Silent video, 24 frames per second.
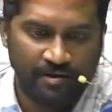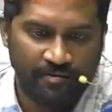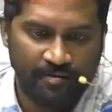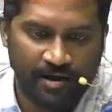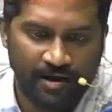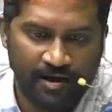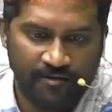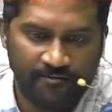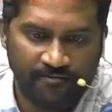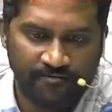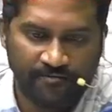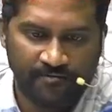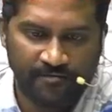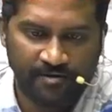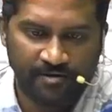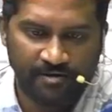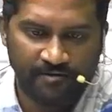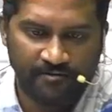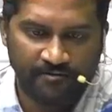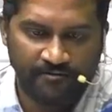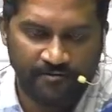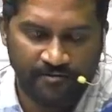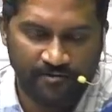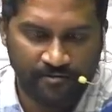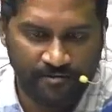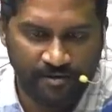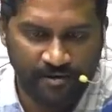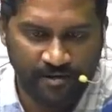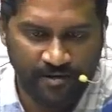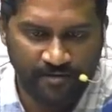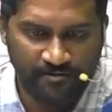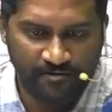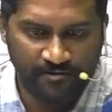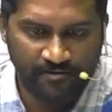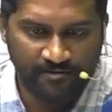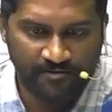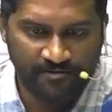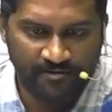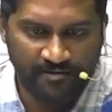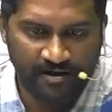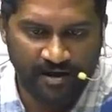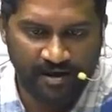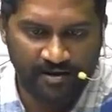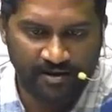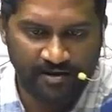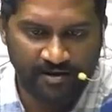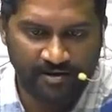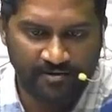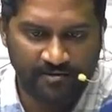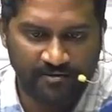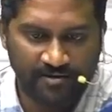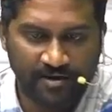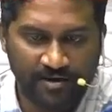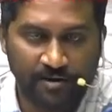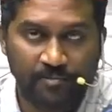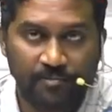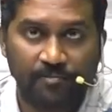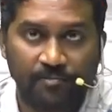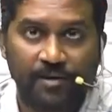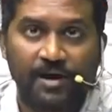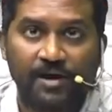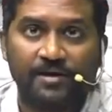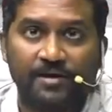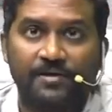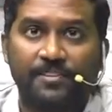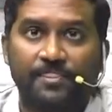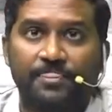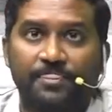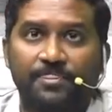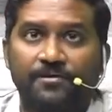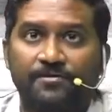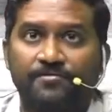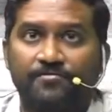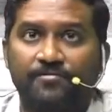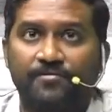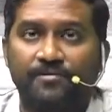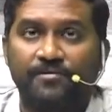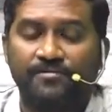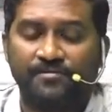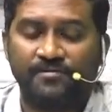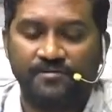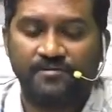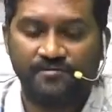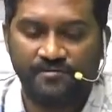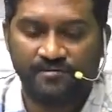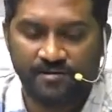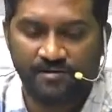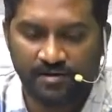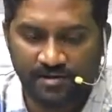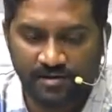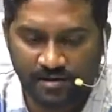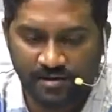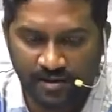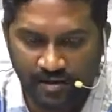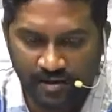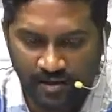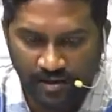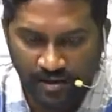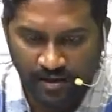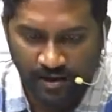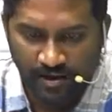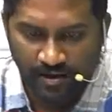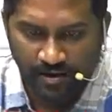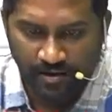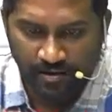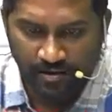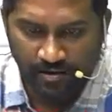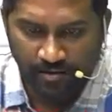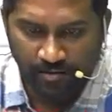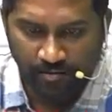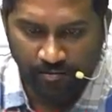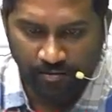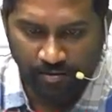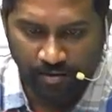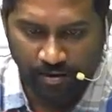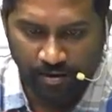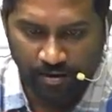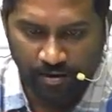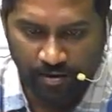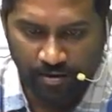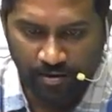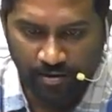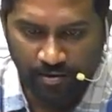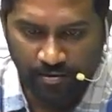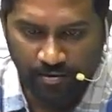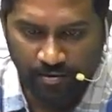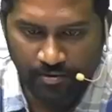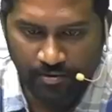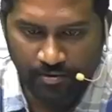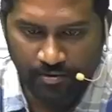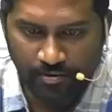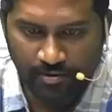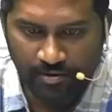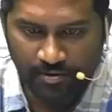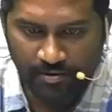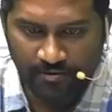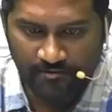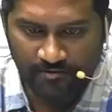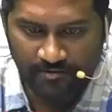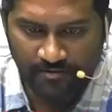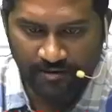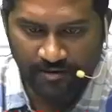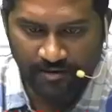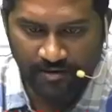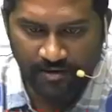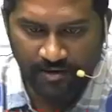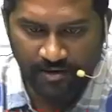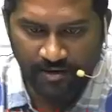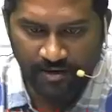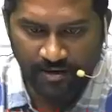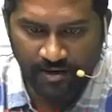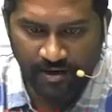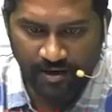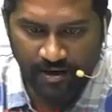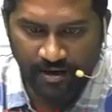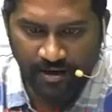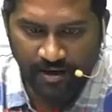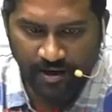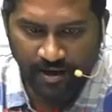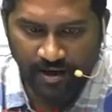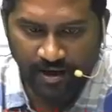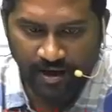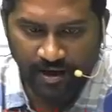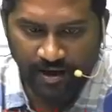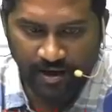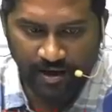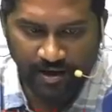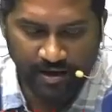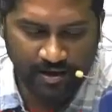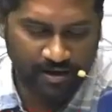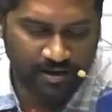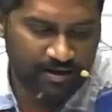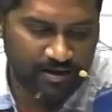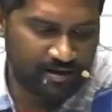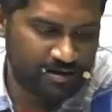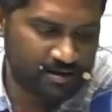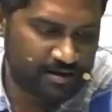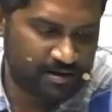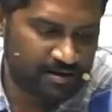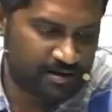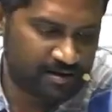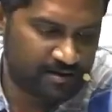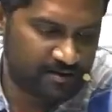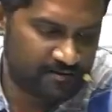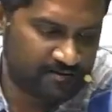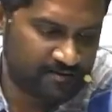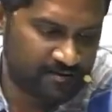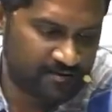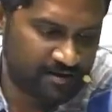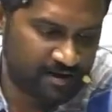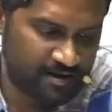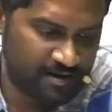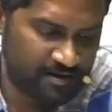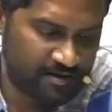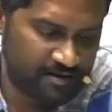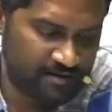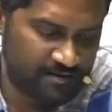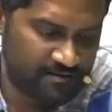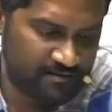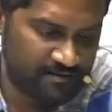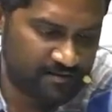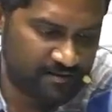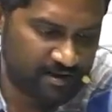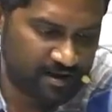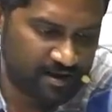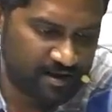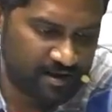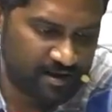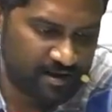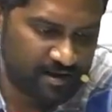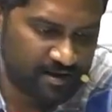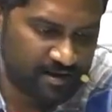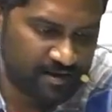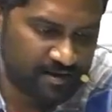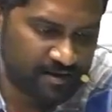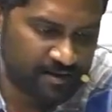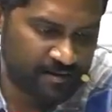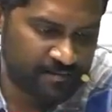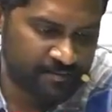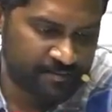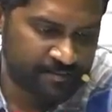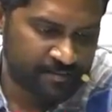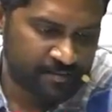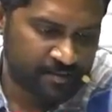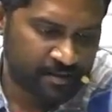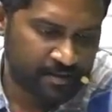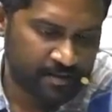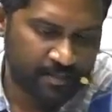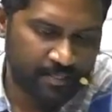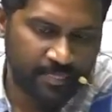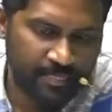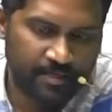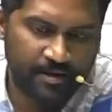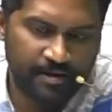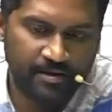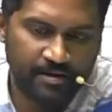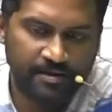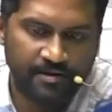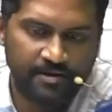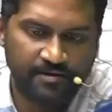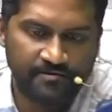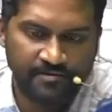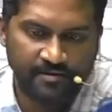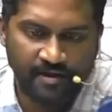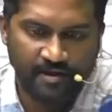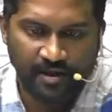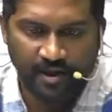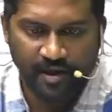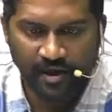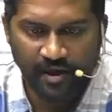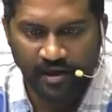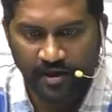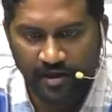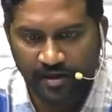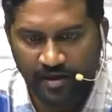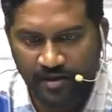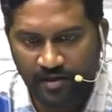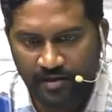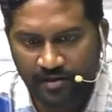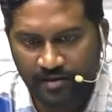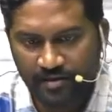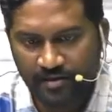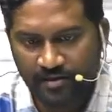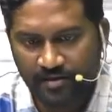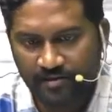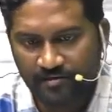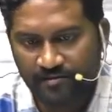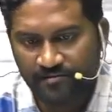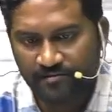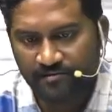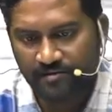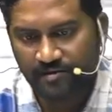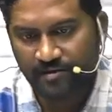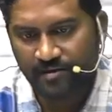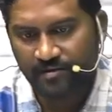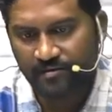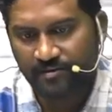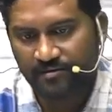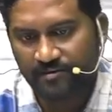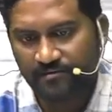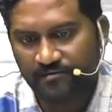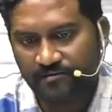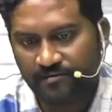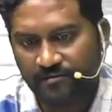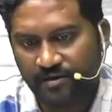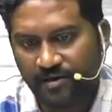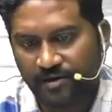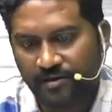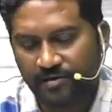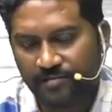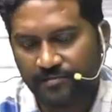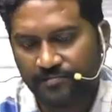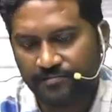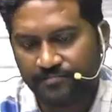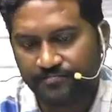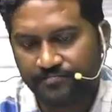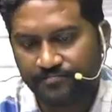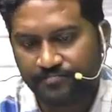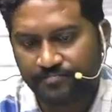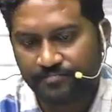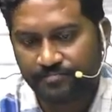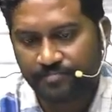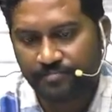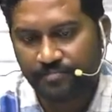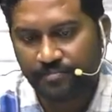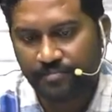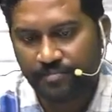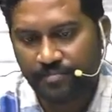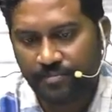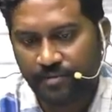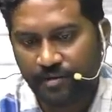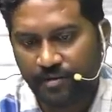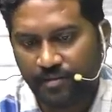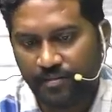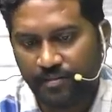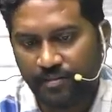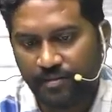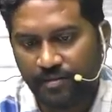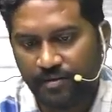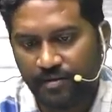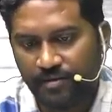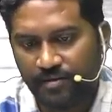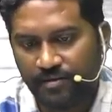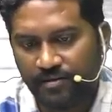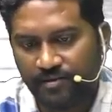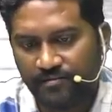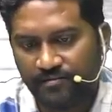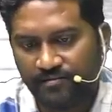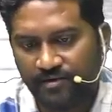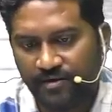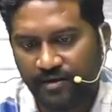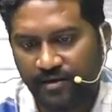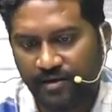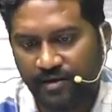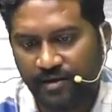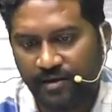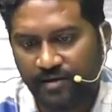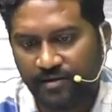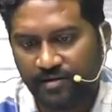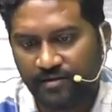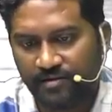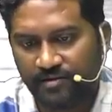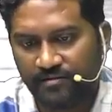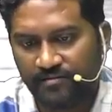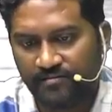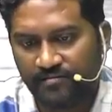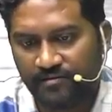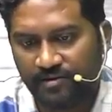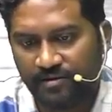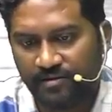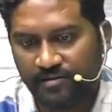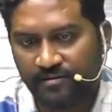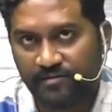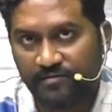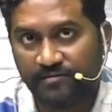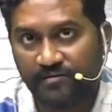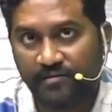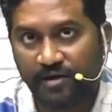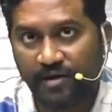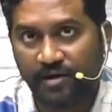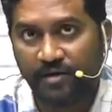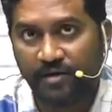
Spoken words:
Now after few days you started treatment, this was the CT. Now what do you notice here? Air crescent sign. There is air crescent sign. There is air crescent